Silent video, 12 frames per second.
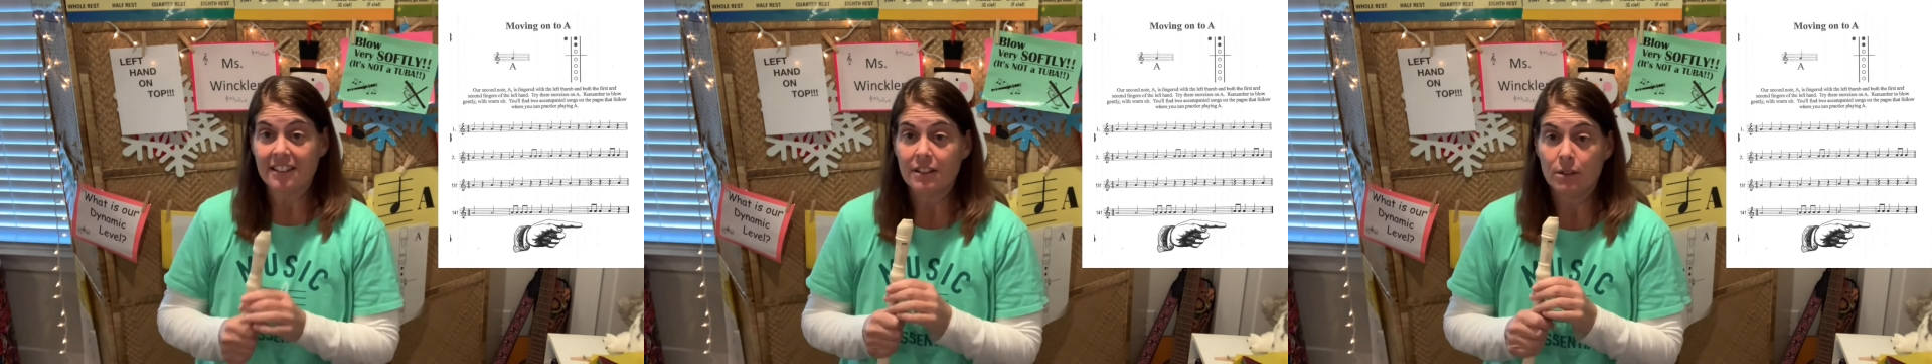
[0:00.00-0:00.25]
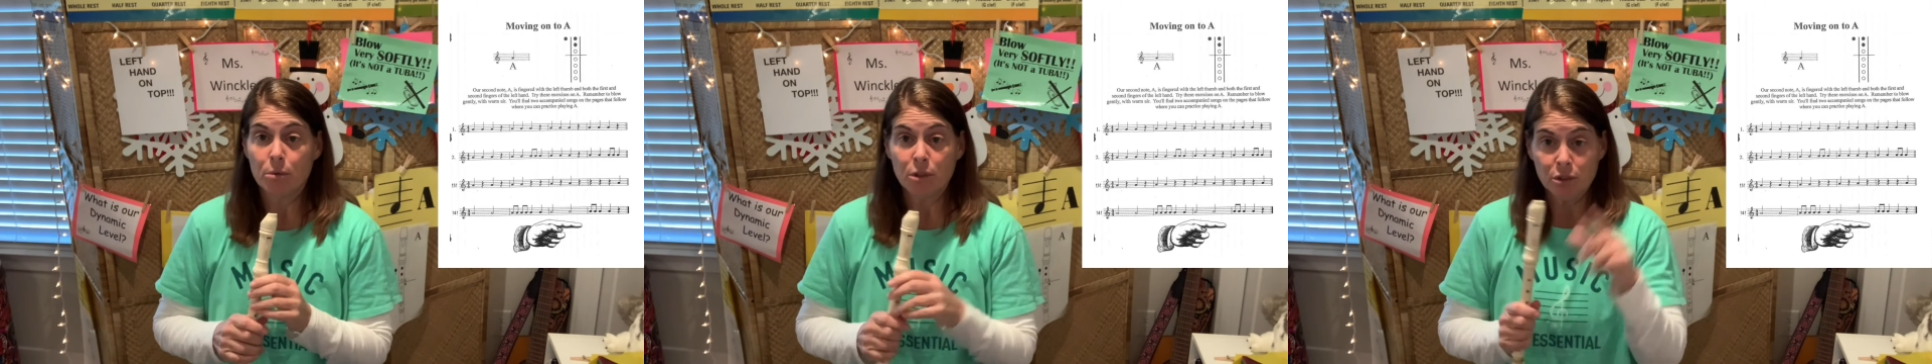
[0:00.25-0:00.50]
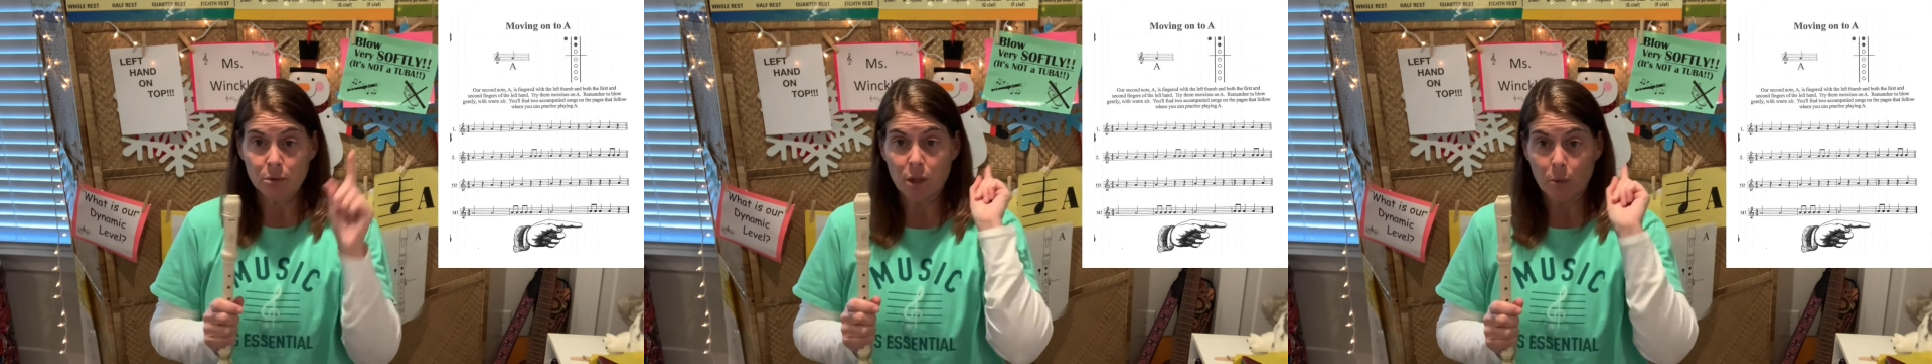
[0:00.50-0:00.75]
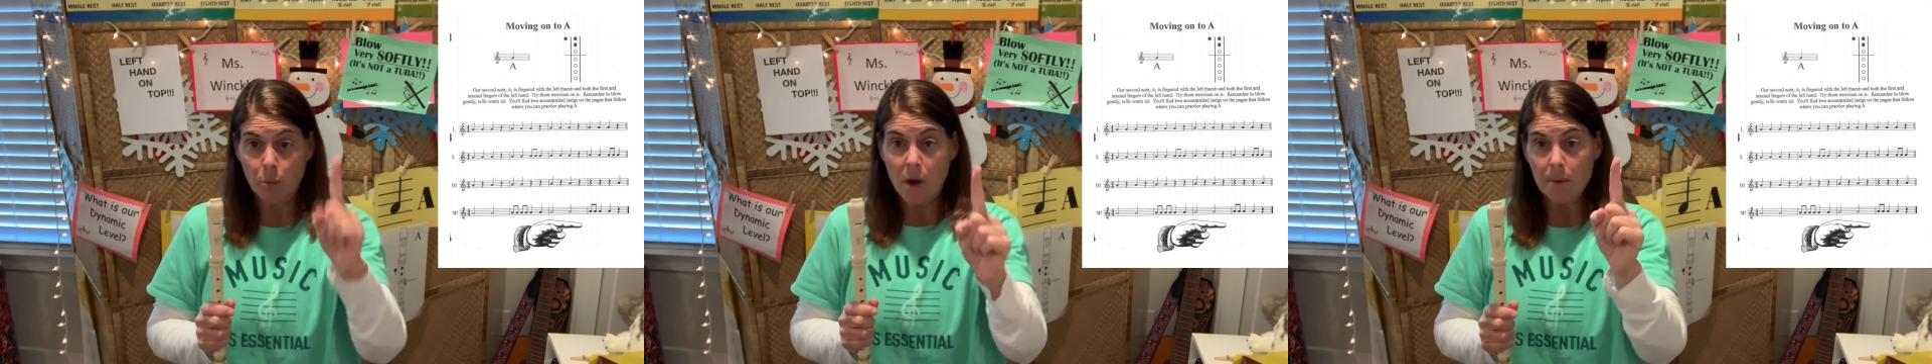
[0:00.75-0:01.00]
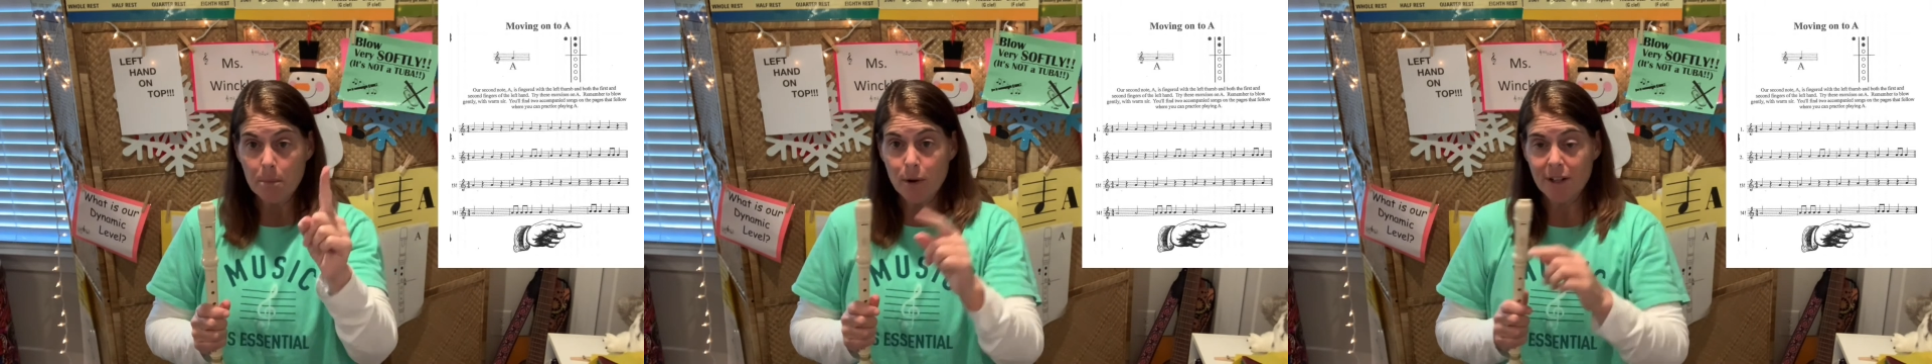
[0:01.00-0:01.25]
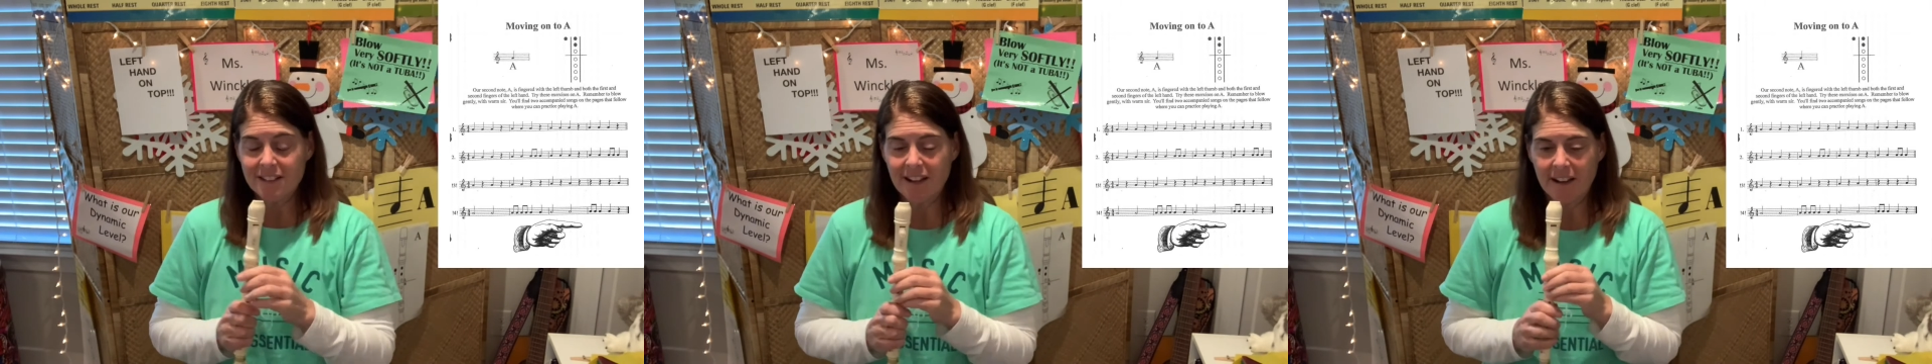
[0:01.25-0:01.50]
We'll do it one more
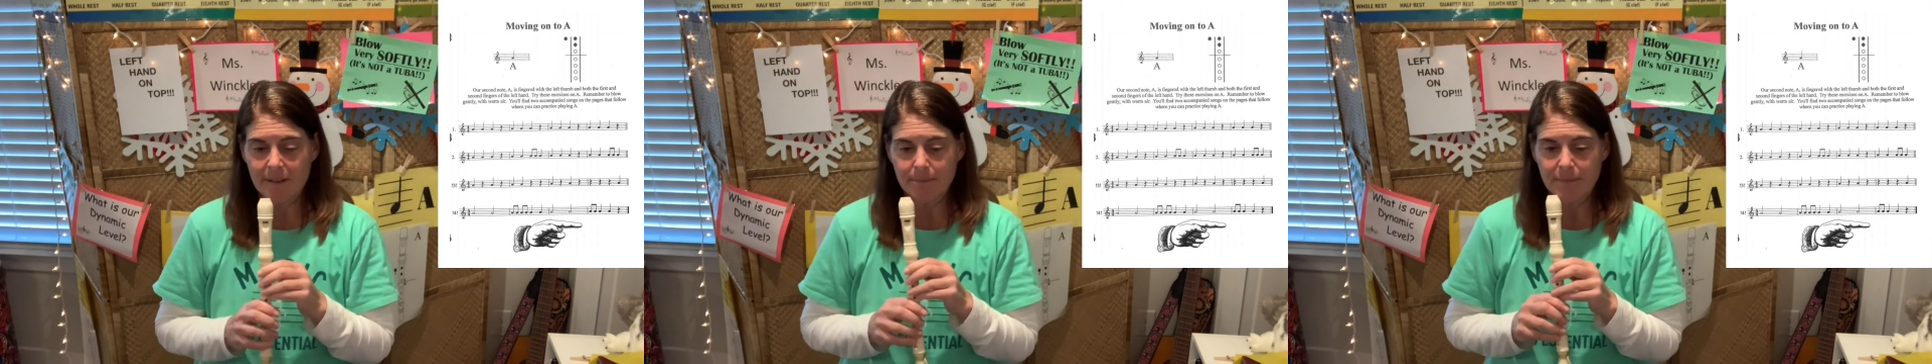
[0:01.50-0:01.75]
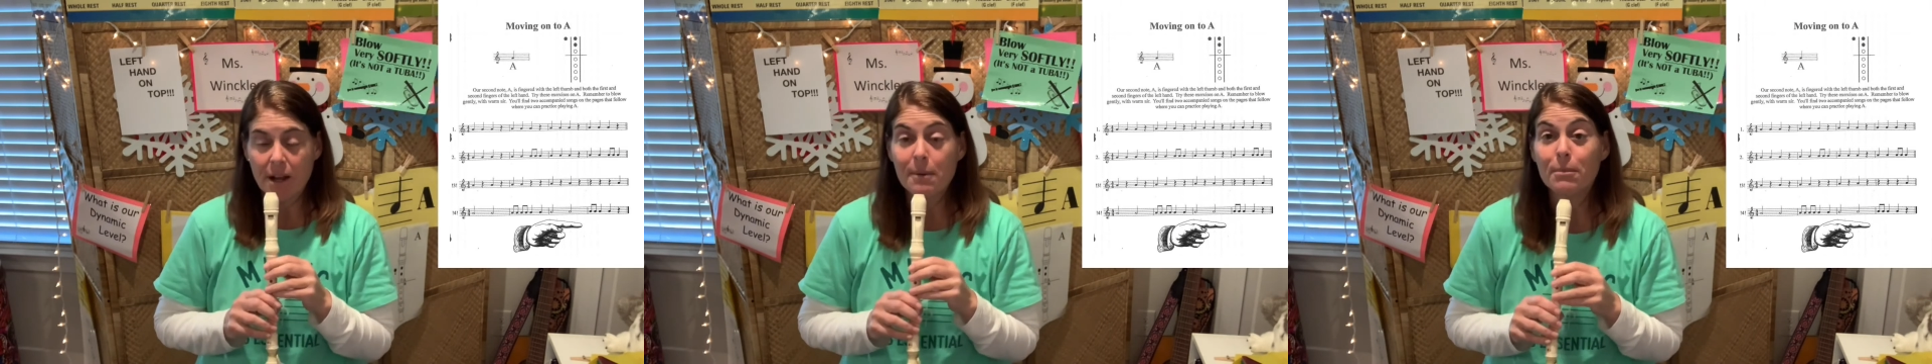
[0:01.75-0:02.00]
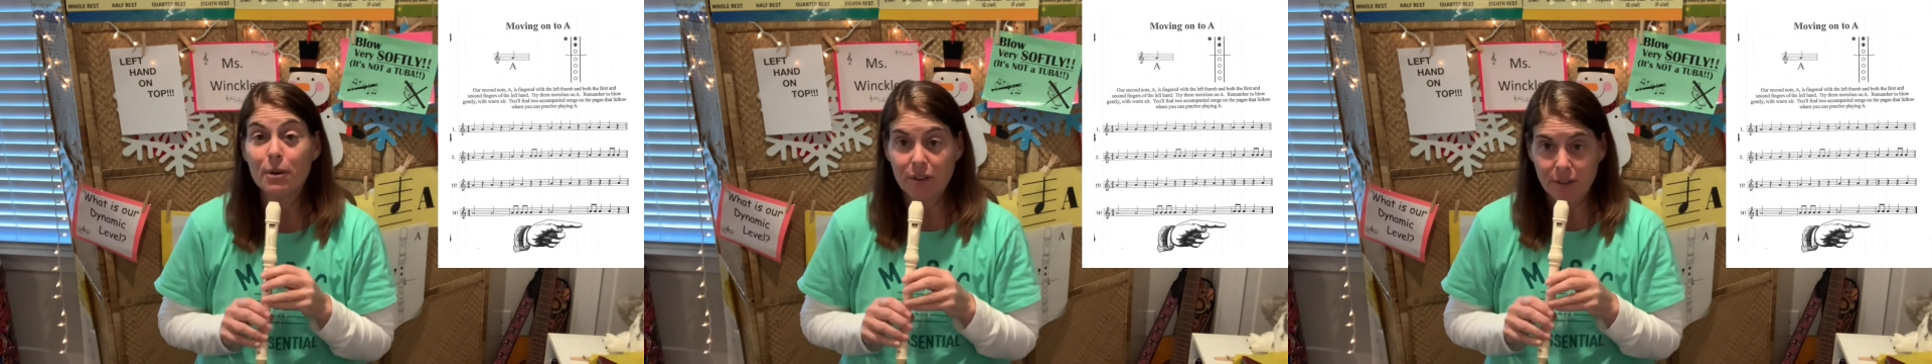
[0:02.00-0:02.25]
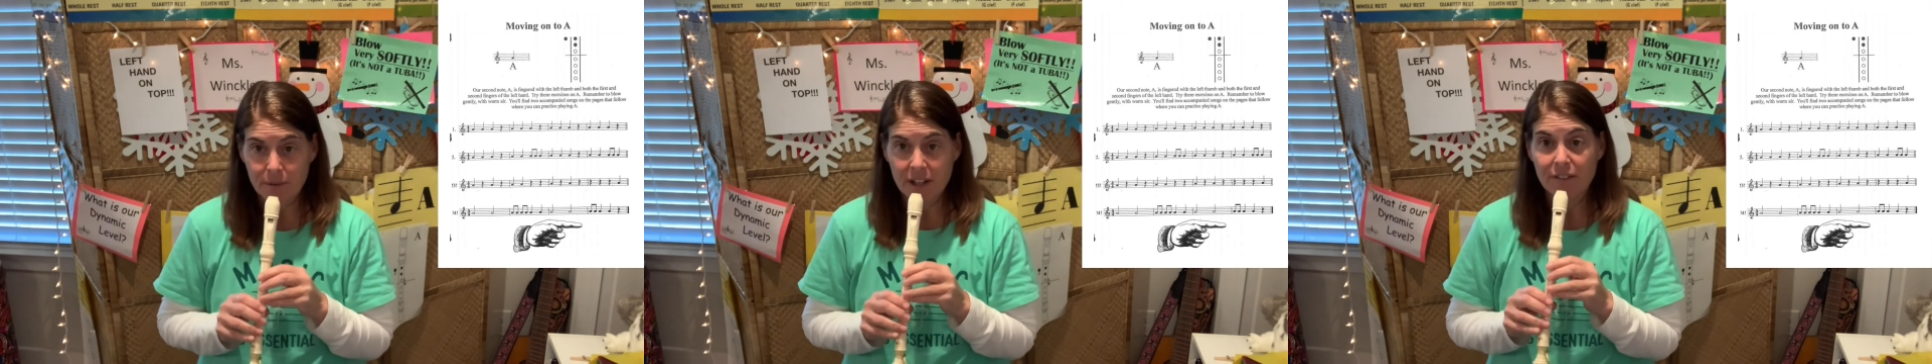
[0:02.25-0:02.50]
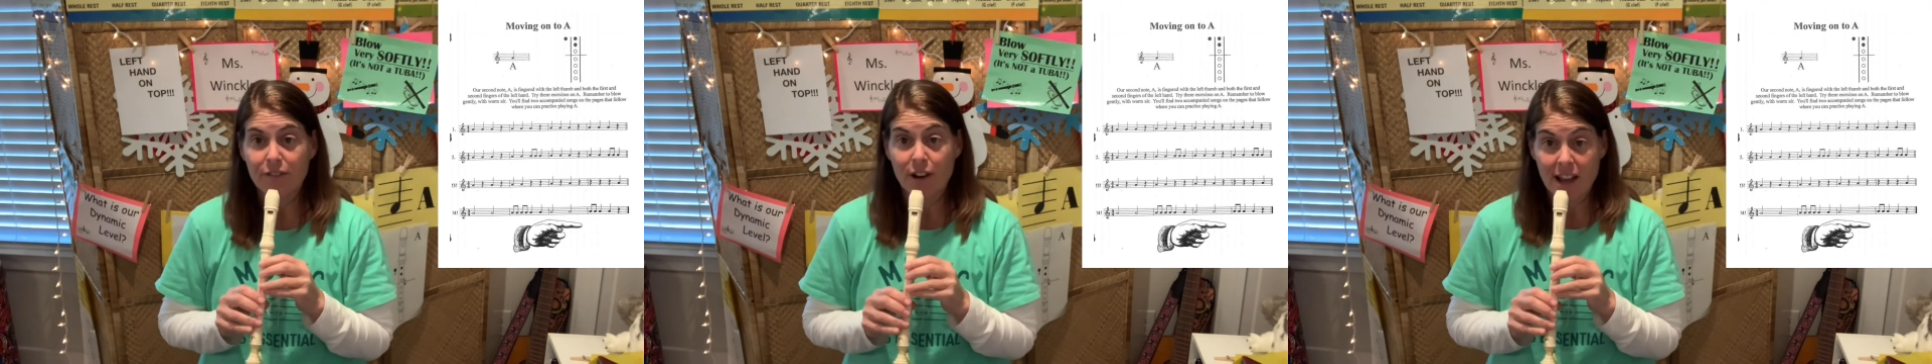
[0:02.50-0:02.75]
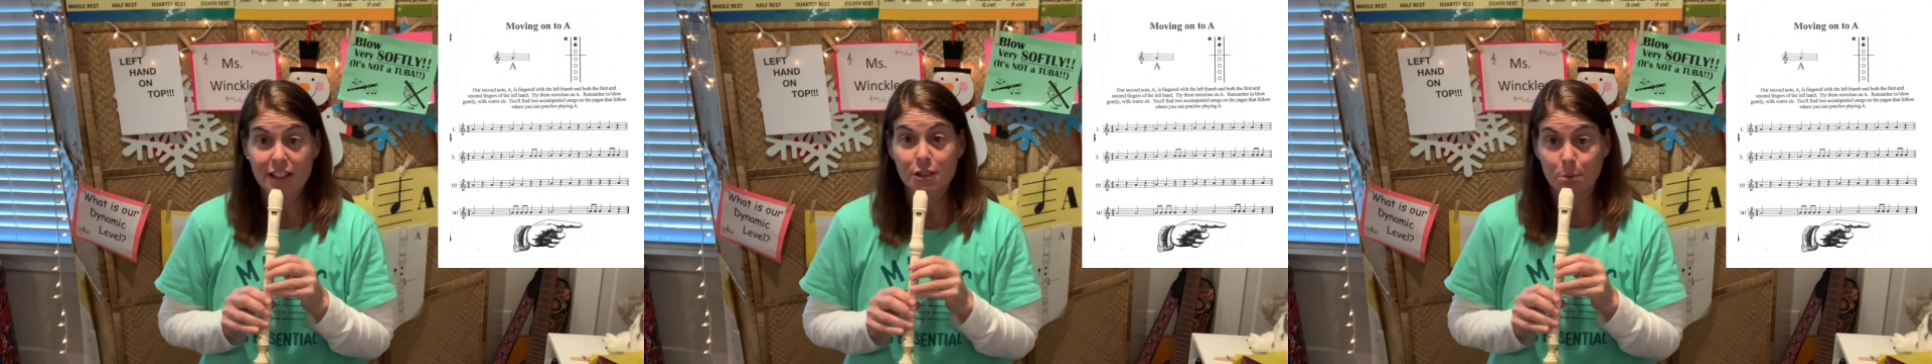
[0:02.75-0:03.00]
time. Number 3 for
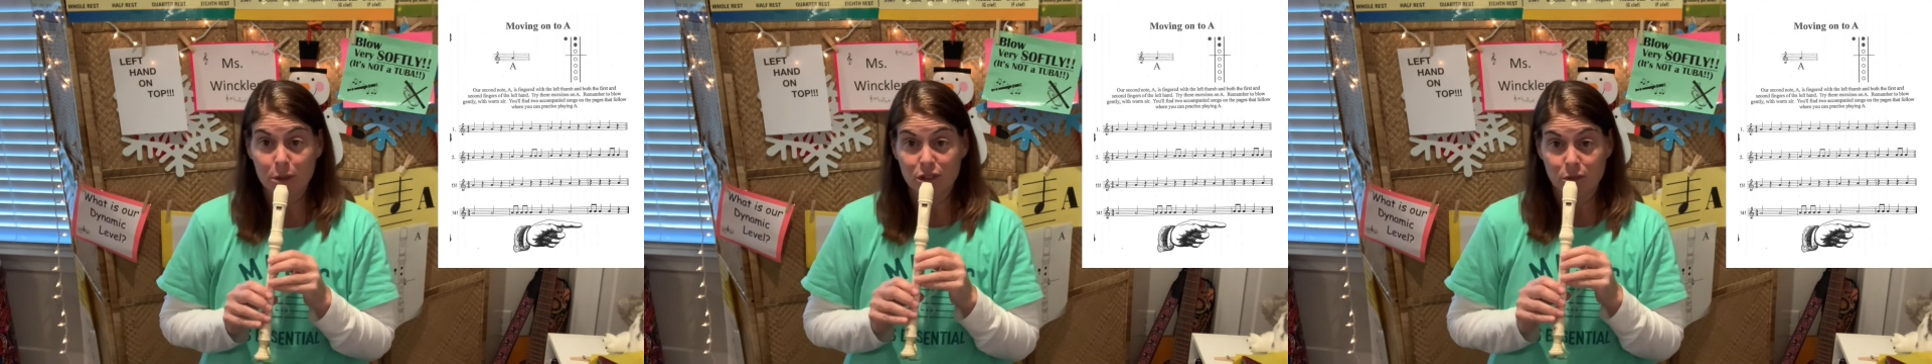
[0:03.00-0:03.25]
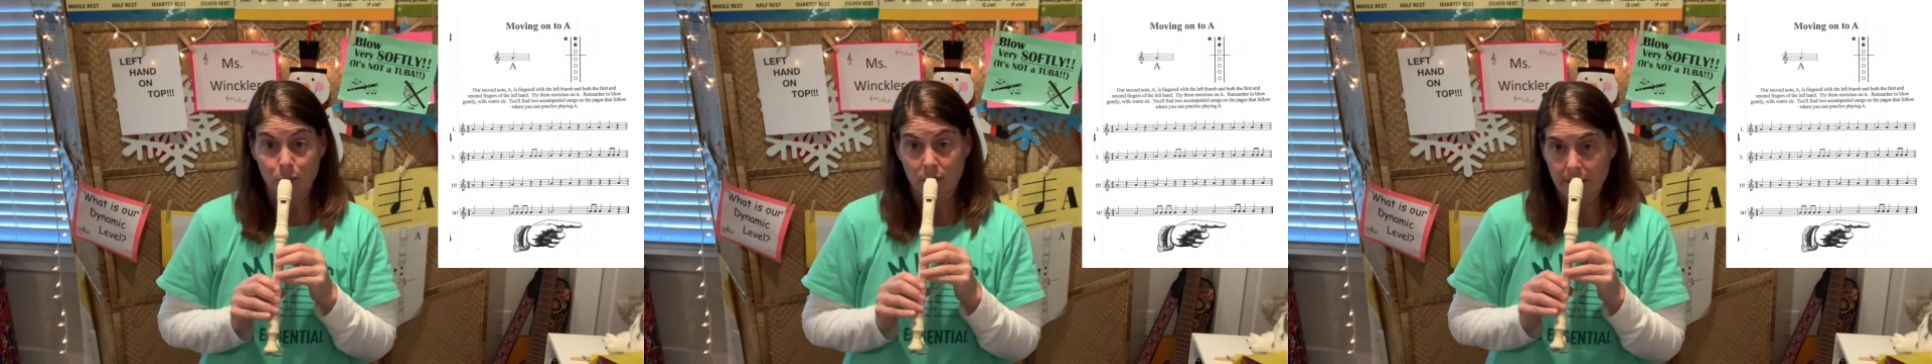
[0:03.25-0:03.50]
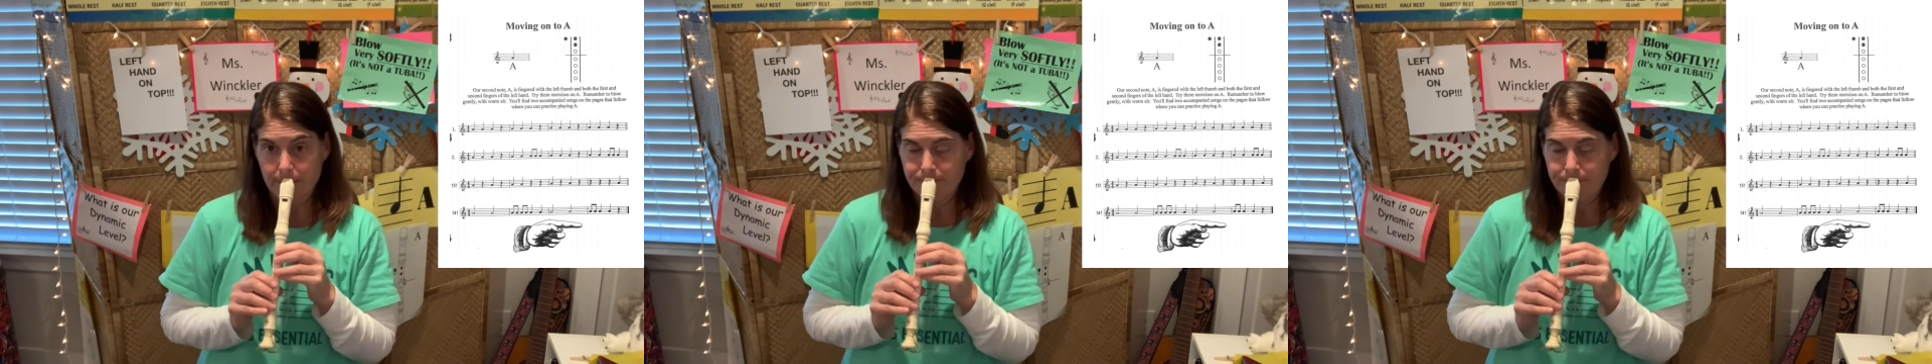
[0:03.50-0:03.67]
experts only.